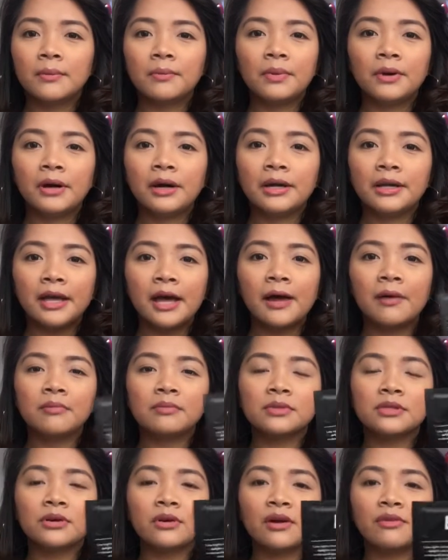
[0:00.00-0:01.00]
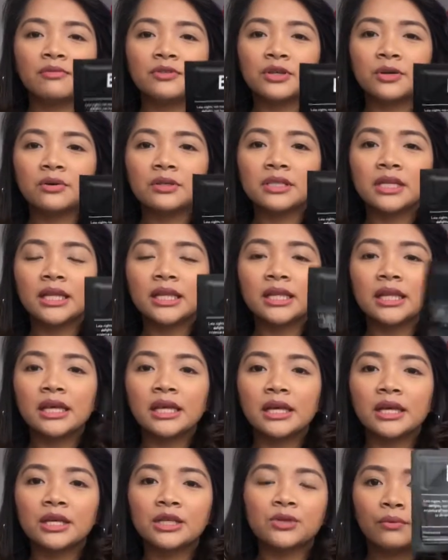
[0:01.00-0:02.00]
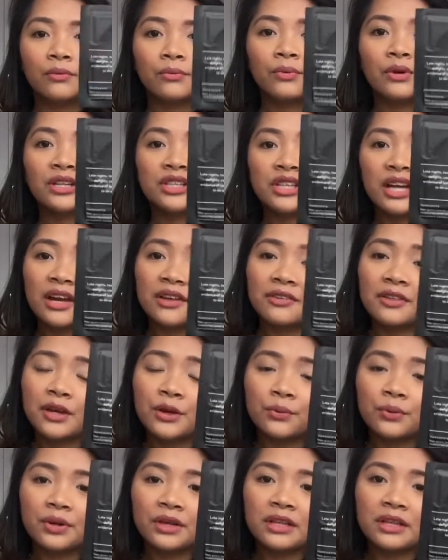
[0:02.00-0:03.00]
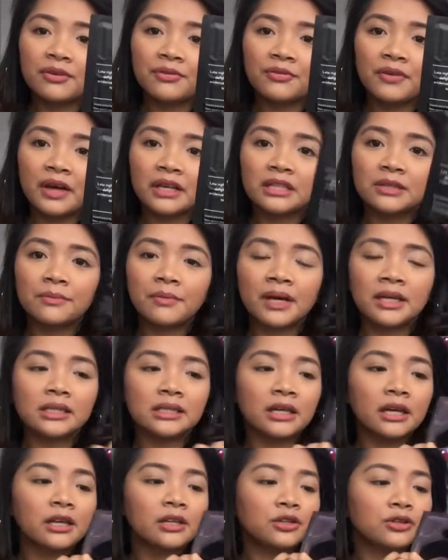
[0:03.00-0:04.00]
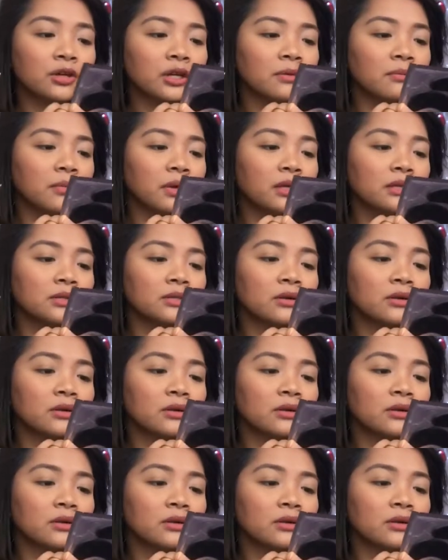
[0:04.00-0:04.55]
But yeah, so I've chosen this, which I think wouldn't affect my skin treatment.